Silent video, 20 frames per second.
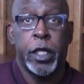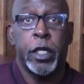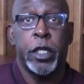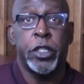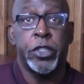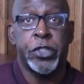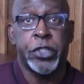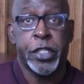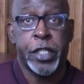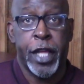
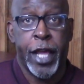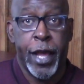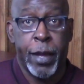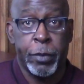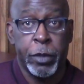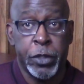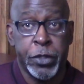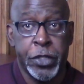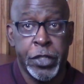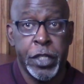
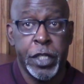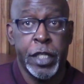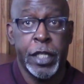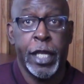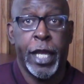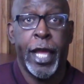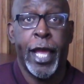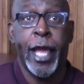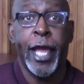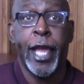
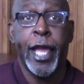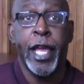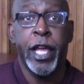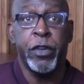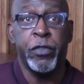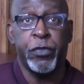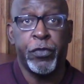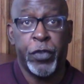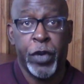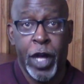establishing
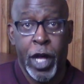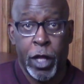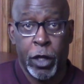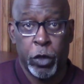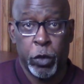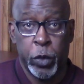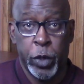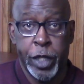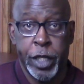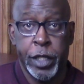and
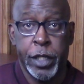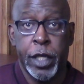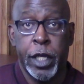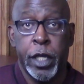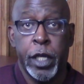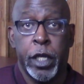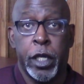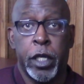following